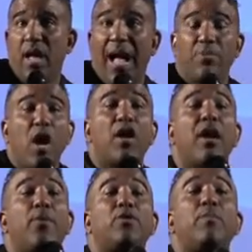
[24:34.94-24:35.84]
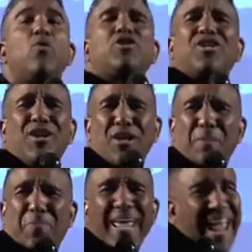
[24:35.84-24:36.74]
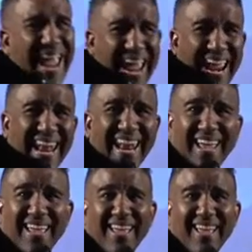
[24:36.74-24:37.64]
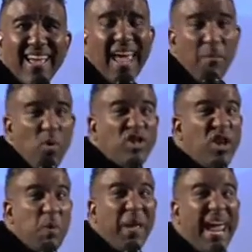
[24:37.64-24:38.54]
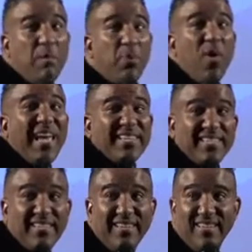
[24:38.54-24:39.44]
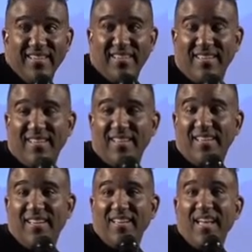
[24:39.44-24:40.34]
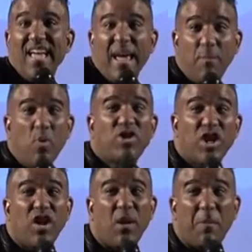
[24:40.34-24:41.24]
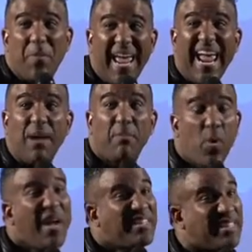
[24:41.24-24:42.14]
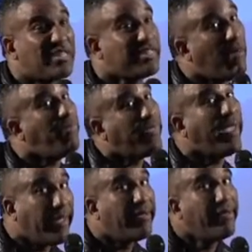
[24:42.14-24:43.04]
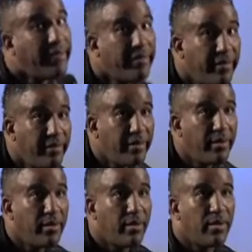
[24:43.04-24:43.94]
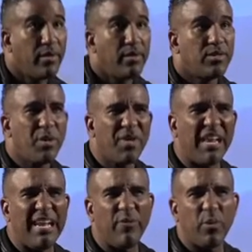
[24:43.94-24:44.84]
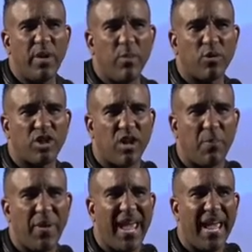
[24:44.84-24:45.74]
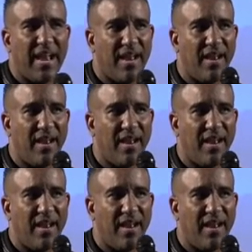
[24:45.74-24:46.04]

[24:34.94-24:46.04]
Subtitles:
I'm talking about emotional pain. Emotional pain points. Emotional pain points to something. Some of you are living with emotional pain.